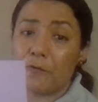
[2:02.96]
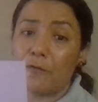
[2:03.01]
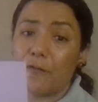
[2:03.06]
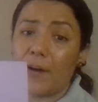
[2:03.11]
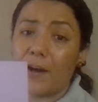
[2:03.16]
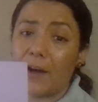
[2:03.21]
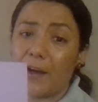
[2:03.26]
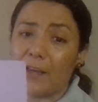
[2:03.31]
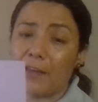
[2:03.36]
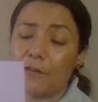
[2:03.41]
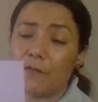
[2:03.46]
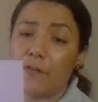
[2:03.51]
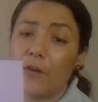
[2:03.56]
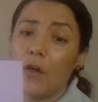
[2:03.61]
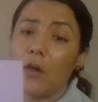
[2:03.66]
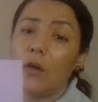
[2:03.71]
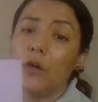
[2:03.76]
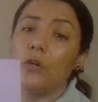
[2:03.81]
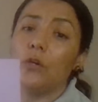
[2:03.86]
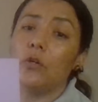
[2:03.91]
5,
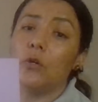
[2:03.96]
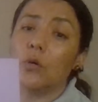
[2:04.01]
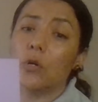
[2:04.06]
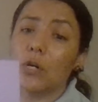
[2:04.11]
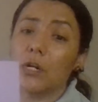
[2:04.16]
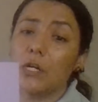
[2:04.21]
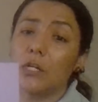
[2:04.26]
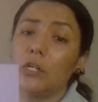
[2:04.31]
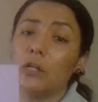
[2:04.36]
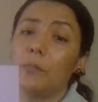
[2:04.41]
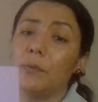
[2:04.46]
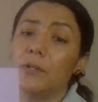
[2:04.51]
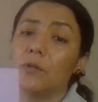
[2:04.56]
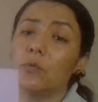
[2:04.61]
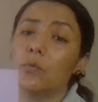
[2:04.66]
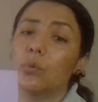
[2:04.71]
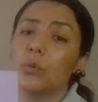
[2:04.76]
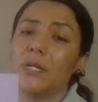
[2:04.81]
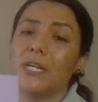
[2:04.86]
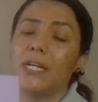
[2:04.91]
you're going to be
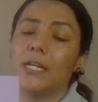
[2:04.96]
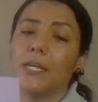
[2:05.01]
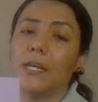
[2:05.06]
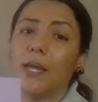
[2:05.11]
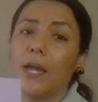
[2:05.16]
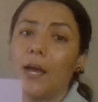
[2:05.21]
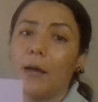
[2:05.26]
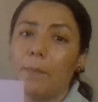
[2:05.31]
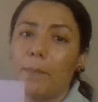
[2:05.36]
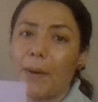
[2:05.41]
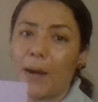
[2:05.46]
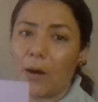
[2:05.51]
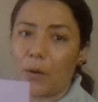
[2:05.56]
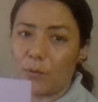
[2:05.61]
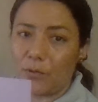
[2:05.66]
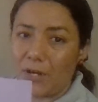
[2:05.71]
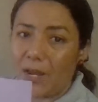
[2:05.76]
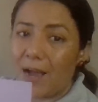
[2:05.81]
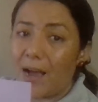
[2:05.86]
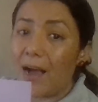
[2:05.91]
reading
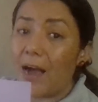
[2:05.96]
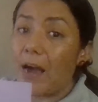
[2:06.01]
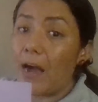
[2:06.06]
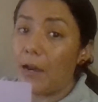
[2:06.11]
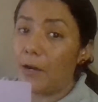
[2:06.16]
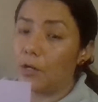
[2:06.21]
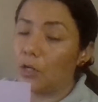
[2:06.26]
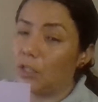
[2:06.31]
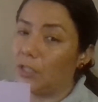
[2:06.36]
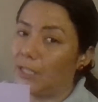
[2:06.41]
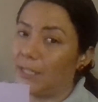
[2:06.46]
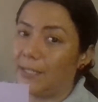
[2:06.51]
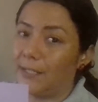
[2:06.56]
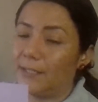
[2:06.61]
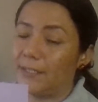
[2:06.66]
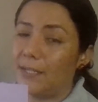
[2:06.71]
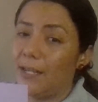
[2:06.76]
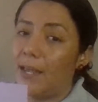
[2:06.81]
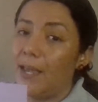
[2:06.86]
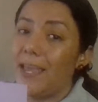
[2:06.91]
about
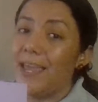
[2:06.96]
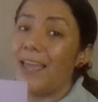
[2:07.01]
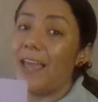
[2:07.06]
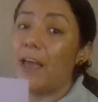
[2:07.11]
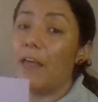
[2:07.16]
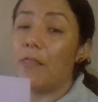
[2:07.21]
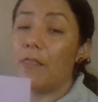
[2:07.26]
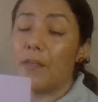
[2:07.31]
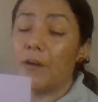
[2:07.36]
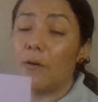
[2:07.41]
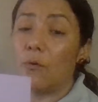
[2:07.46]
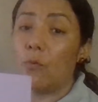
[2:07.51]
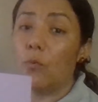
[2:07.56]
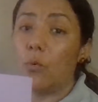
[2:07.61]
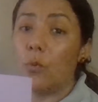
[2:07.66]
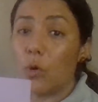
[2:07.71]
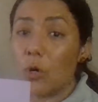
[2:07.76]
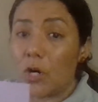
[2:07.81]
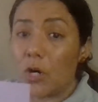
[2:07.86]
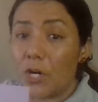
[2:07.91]
Ireland and the
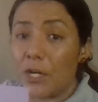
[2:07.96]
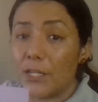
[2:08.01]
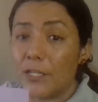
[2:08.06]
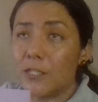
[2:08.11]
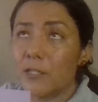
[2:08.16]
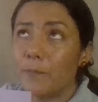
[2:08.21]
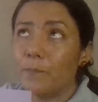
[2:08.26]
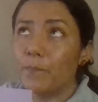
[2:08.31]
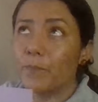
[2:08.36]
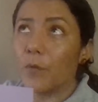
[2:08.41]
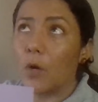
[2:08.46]
words,